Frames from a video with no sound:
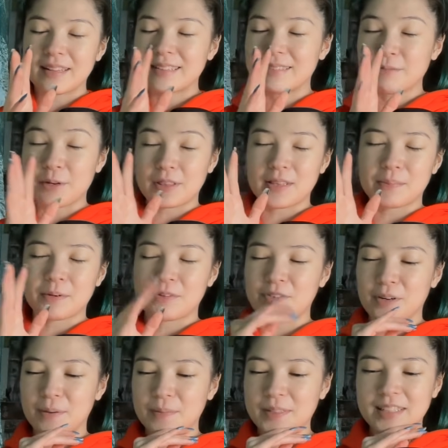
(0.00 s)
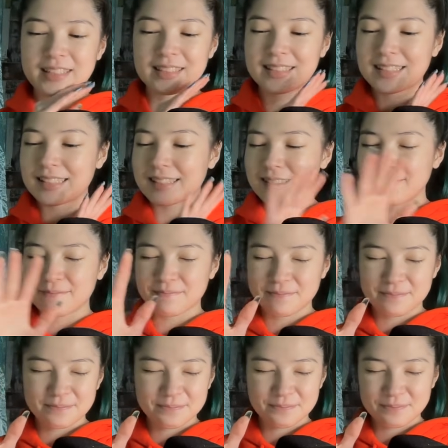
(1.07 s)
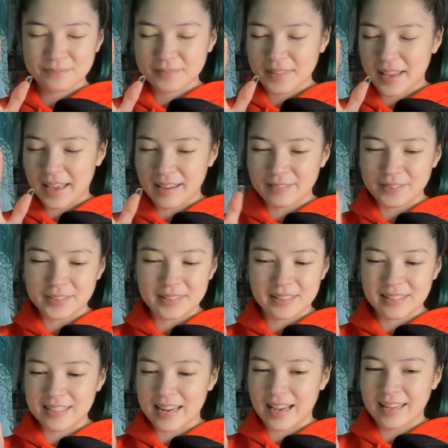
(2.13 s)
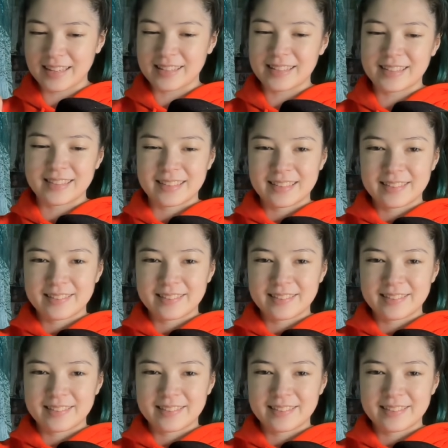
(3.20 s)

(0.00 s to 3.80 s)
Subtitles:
with the performance, everything changed.